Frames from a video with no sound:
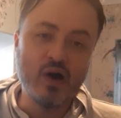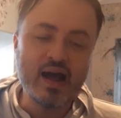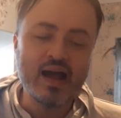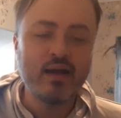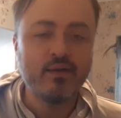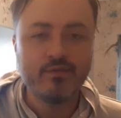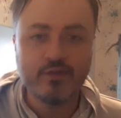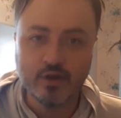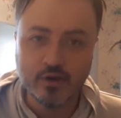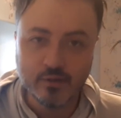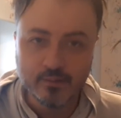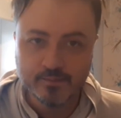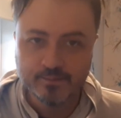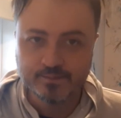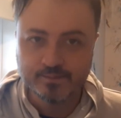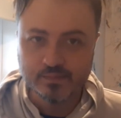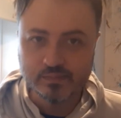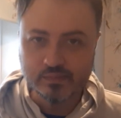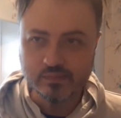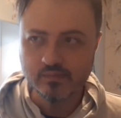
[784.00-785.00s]
have you.
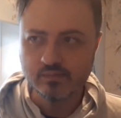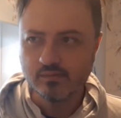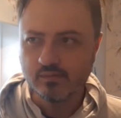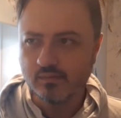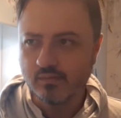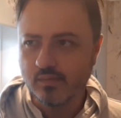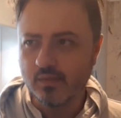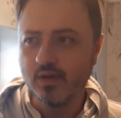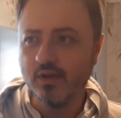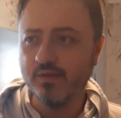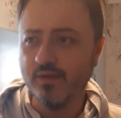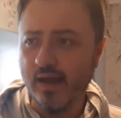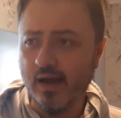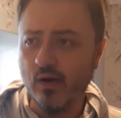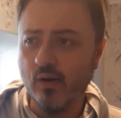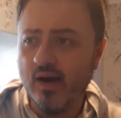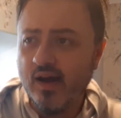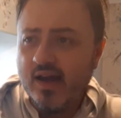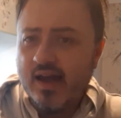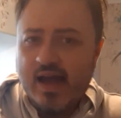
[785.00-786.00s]

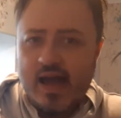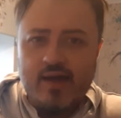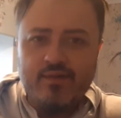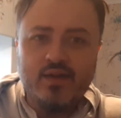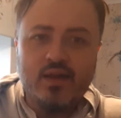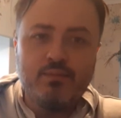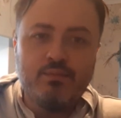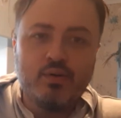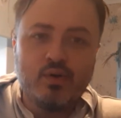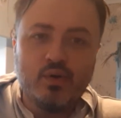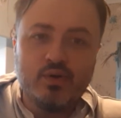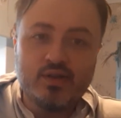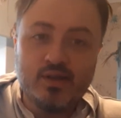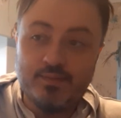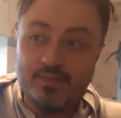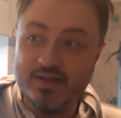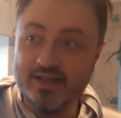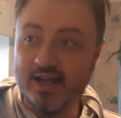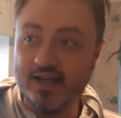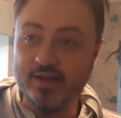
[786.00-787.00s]
Now, having brought it,
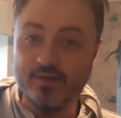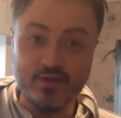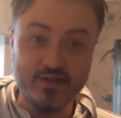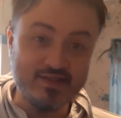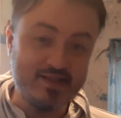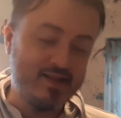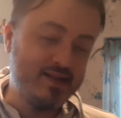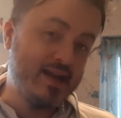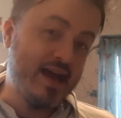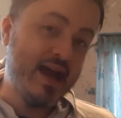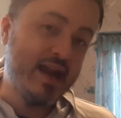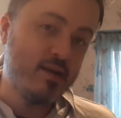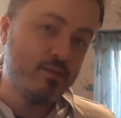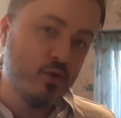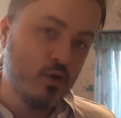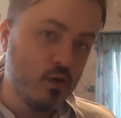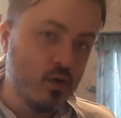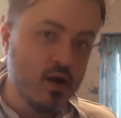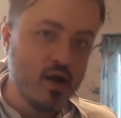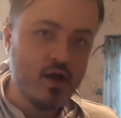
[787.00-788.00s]
if it's an
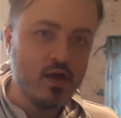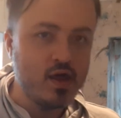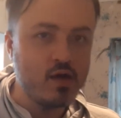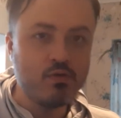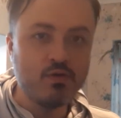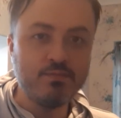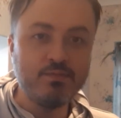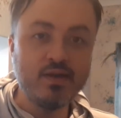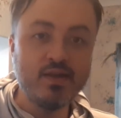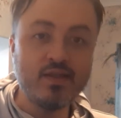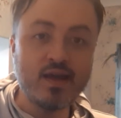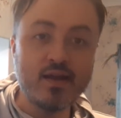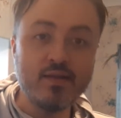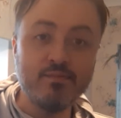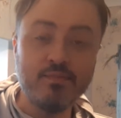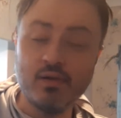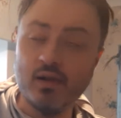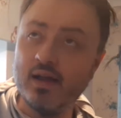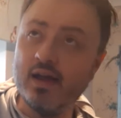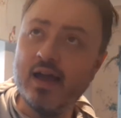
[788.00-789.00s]
animal, they would be then
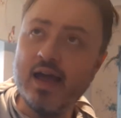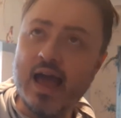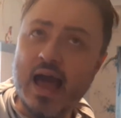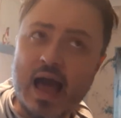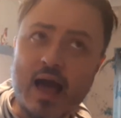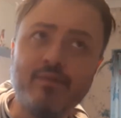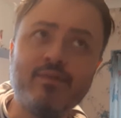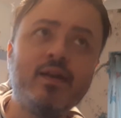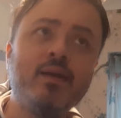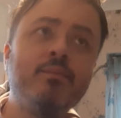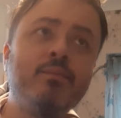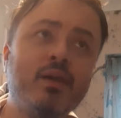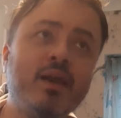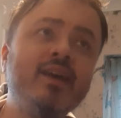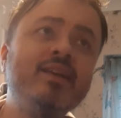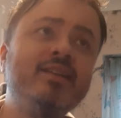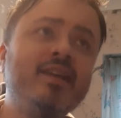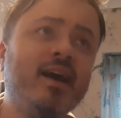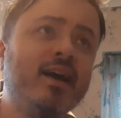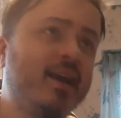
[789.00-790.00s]
having
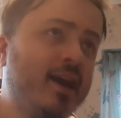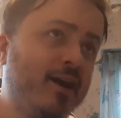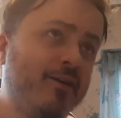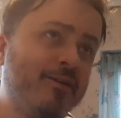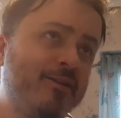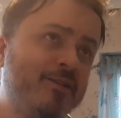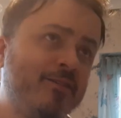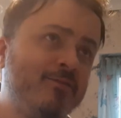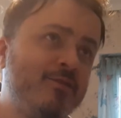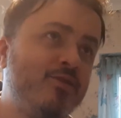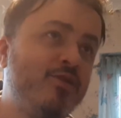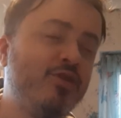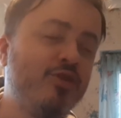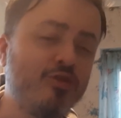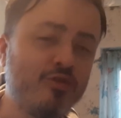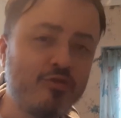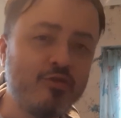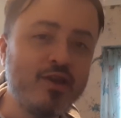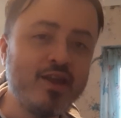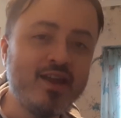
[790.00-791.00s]
played that character in
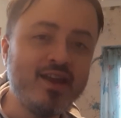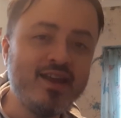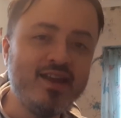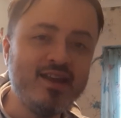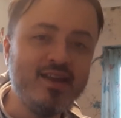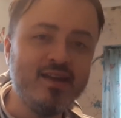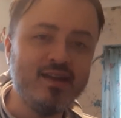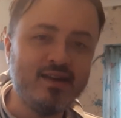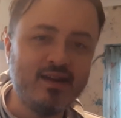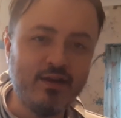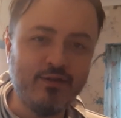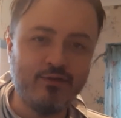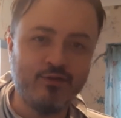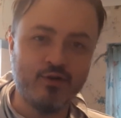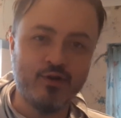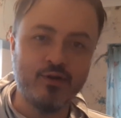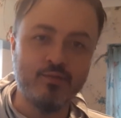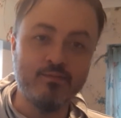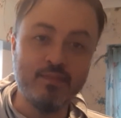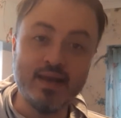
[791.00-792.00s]
3
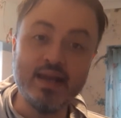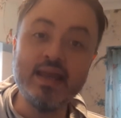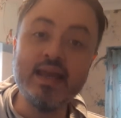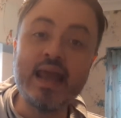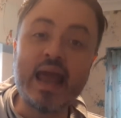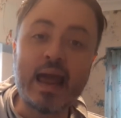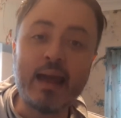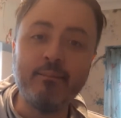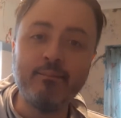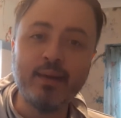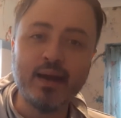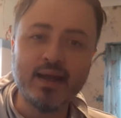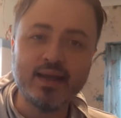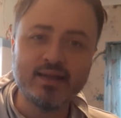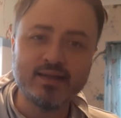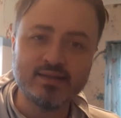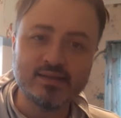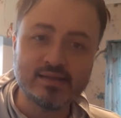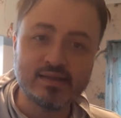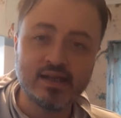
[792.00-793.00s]
different mini
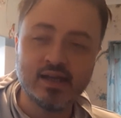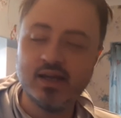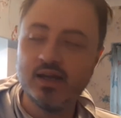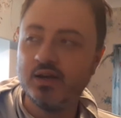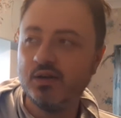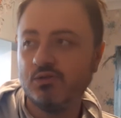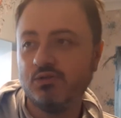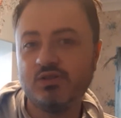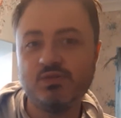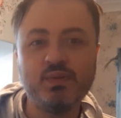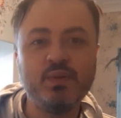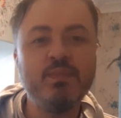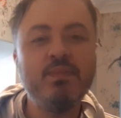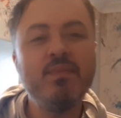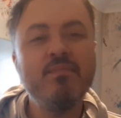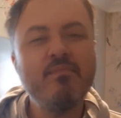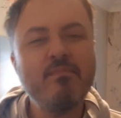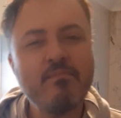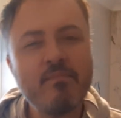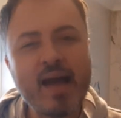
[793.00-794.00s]
campaigns, which would
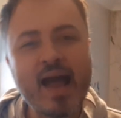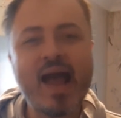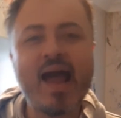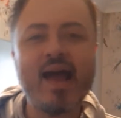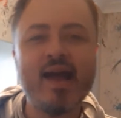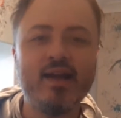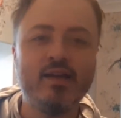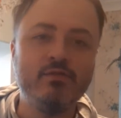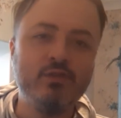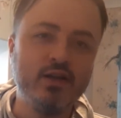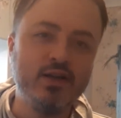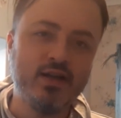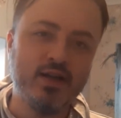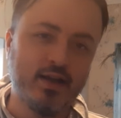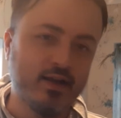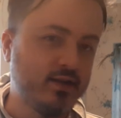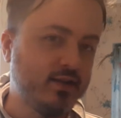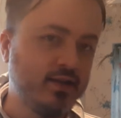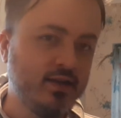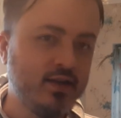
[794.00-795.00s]
be mad, wouldn't
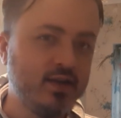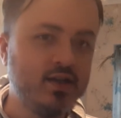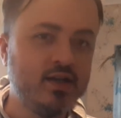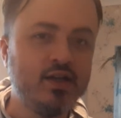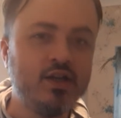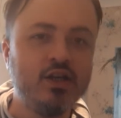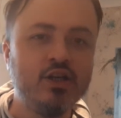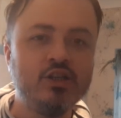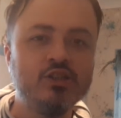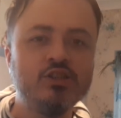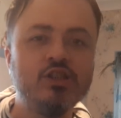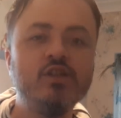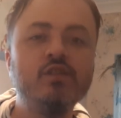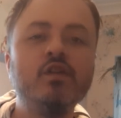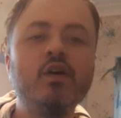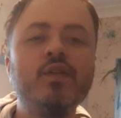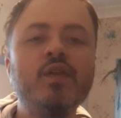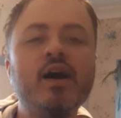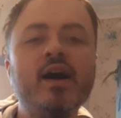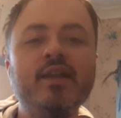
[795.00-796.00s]
it? So you've
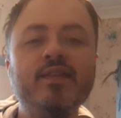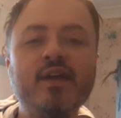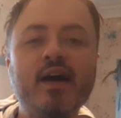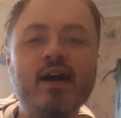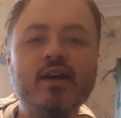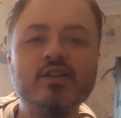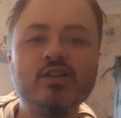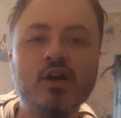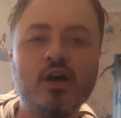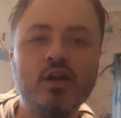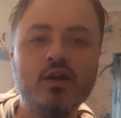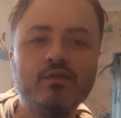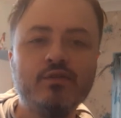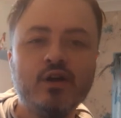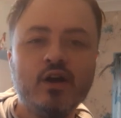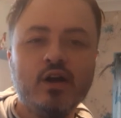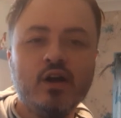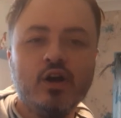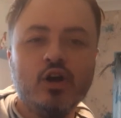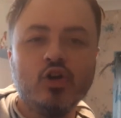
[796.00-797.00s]
got that kind of
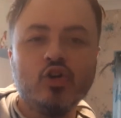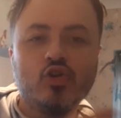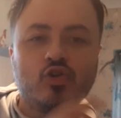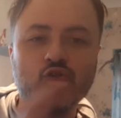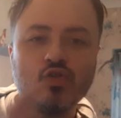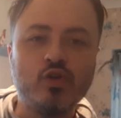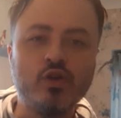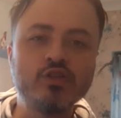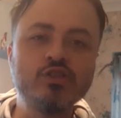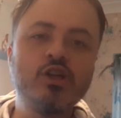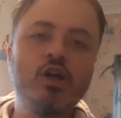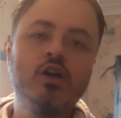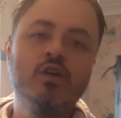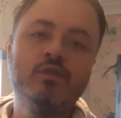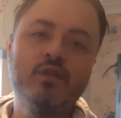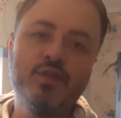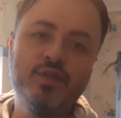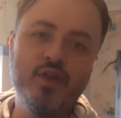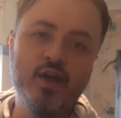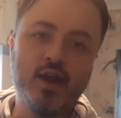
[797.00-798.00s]

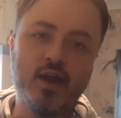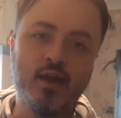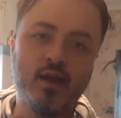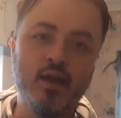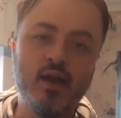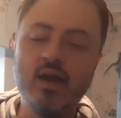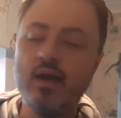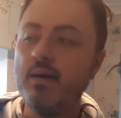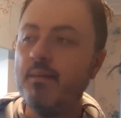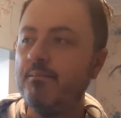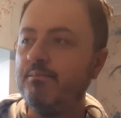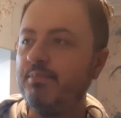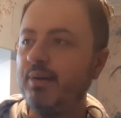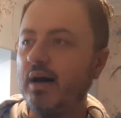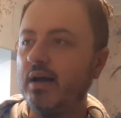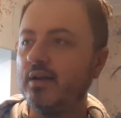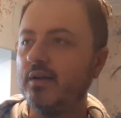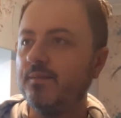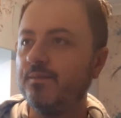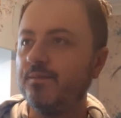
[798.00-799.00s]
crossover thing, but